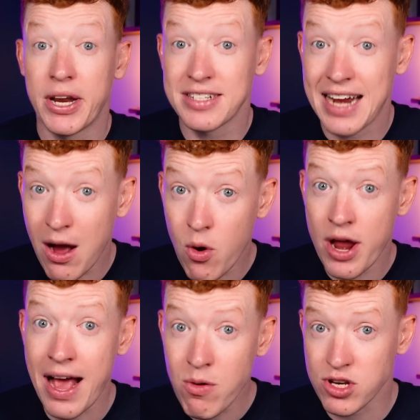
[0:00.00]
as an
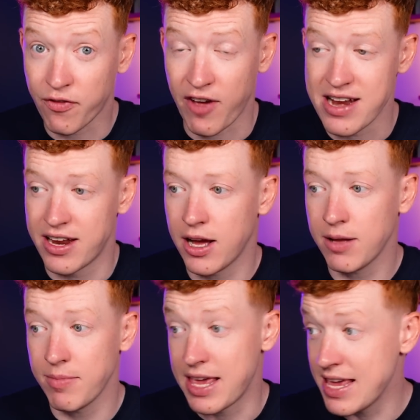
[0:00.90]
out-and-out defender,
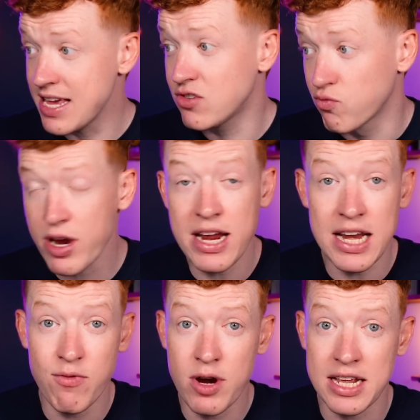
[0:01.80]
he is
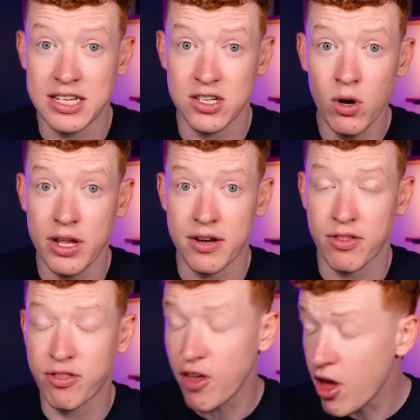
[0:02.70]
really, really solid.
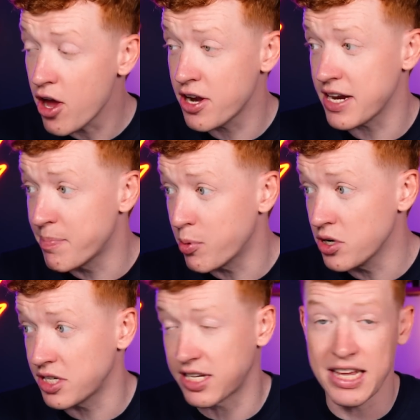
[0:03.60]
3rd in the
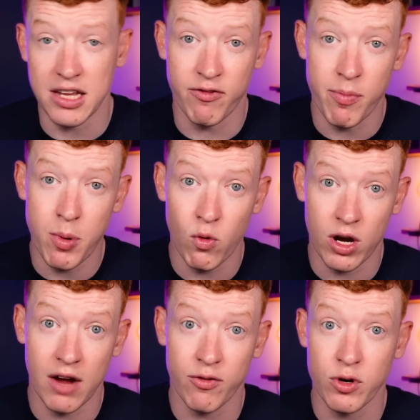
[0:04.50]
Bundesliga for ball
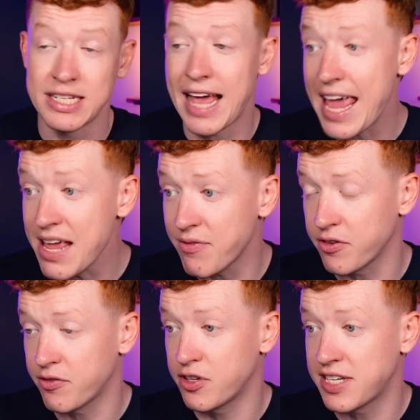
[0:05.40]
recoveries, 8th
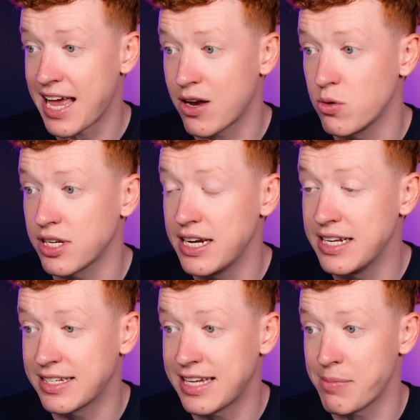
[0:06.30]
for tackles and
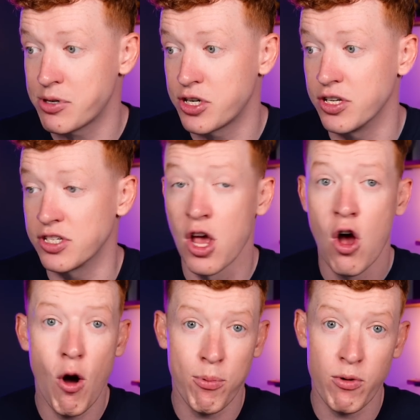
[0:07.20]
interceptions.
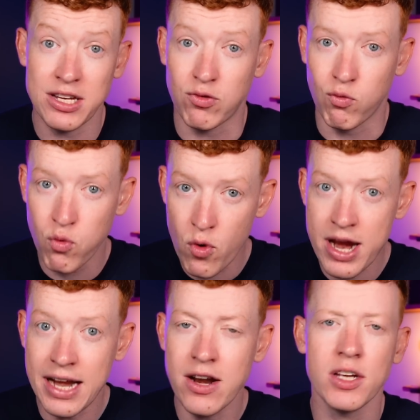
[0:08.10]
Operates
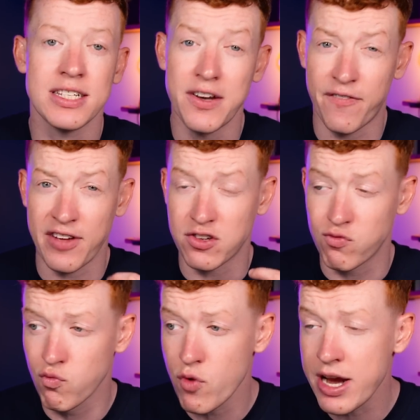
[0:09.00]
really nicely and defends
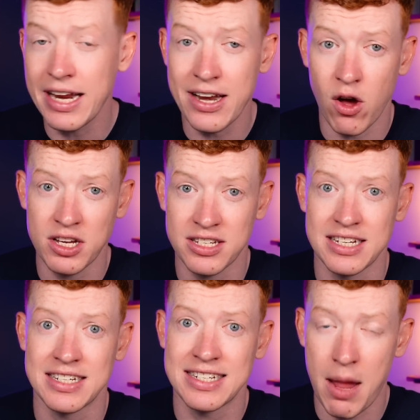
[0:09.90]
really nicely,
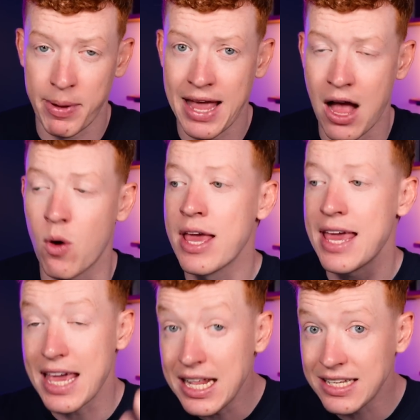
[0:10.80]
stepping out
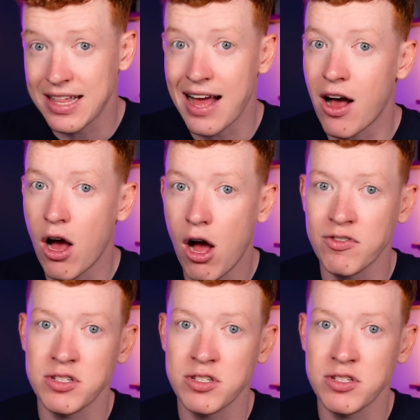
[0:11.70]
into that half